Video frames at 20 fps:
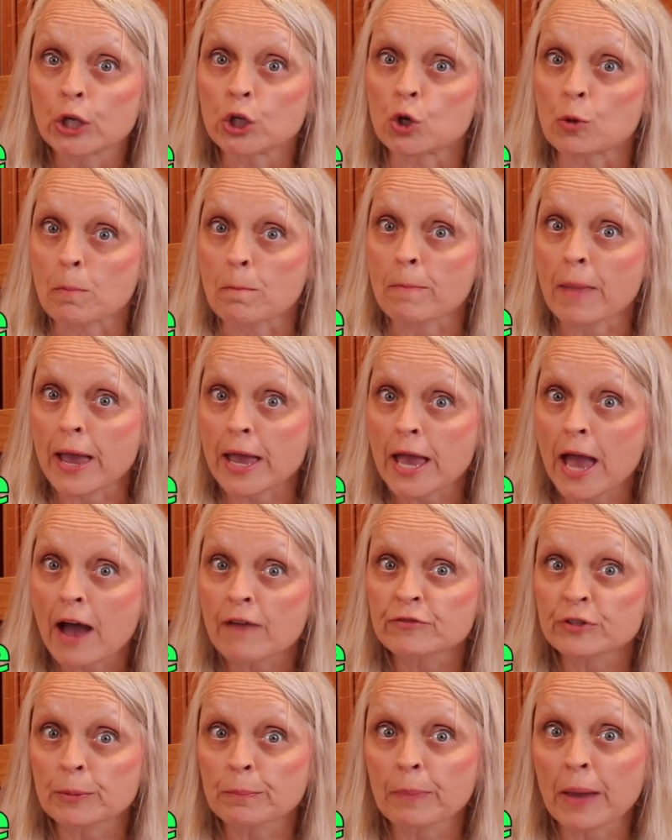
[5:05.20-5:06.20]
you may
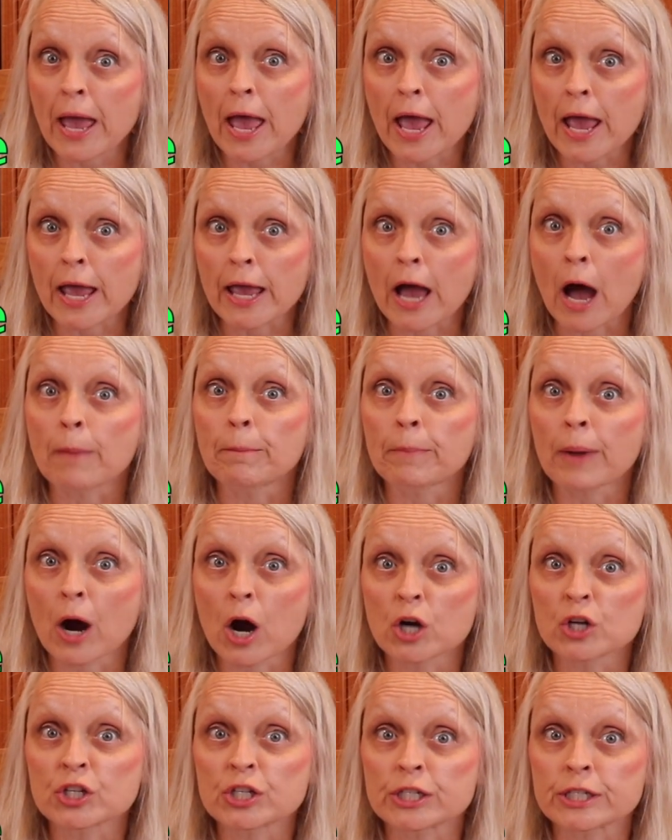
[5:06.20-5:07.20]
have to pay a
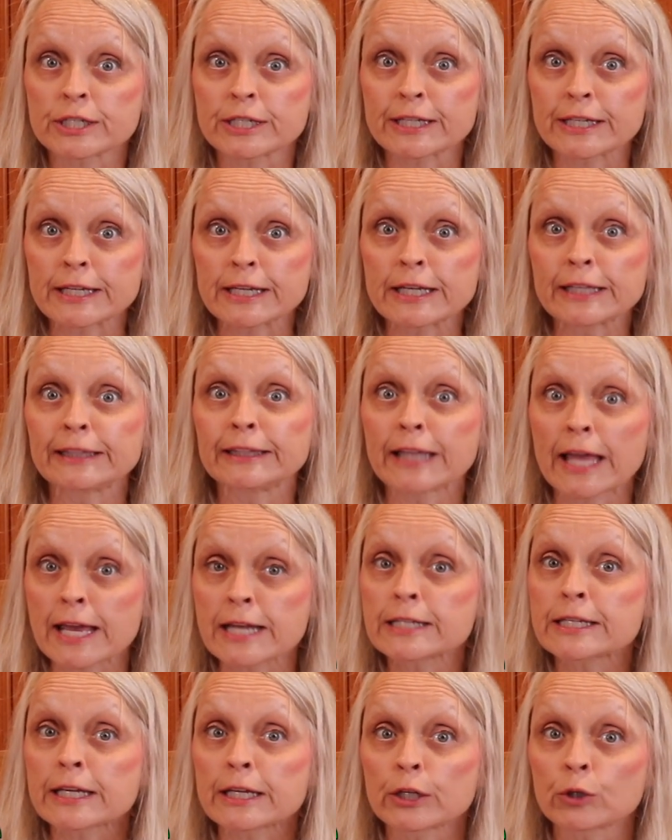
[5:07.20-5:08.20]
Part D
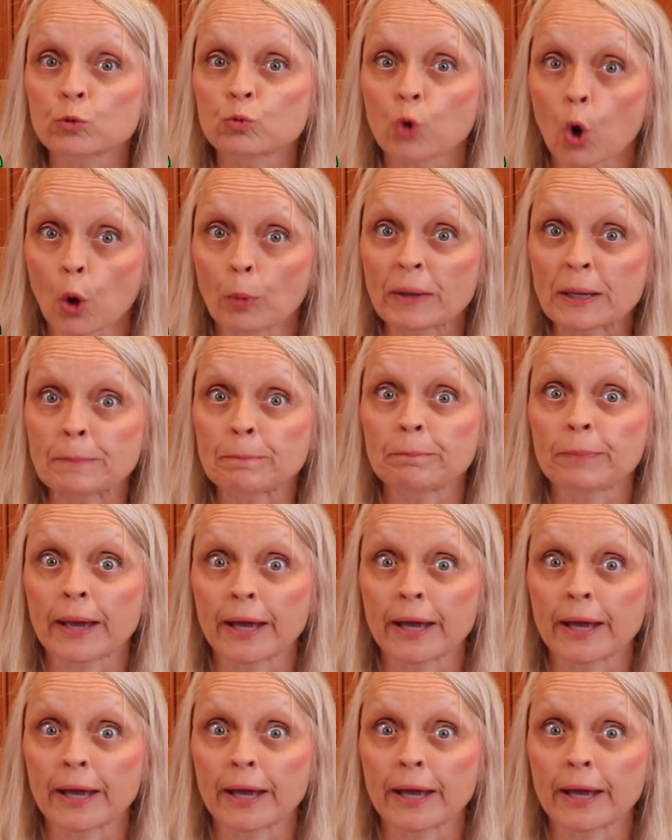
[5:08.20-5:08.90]
late enrollment